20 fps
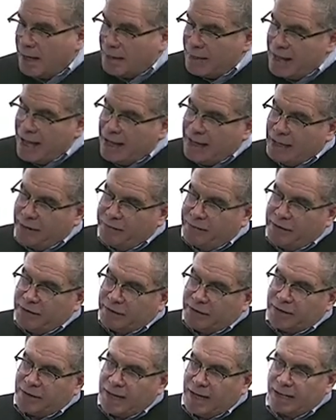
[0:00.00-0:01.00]
That if
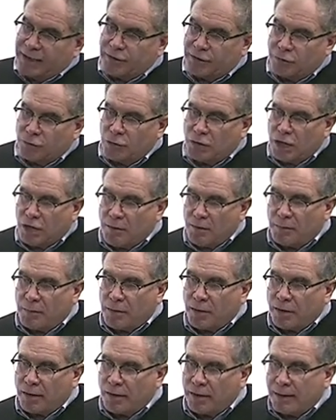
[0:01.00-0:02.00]
these states do come
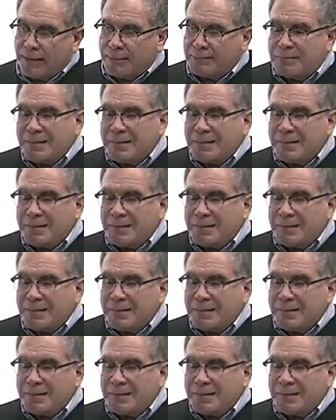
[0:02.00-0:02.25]
apart,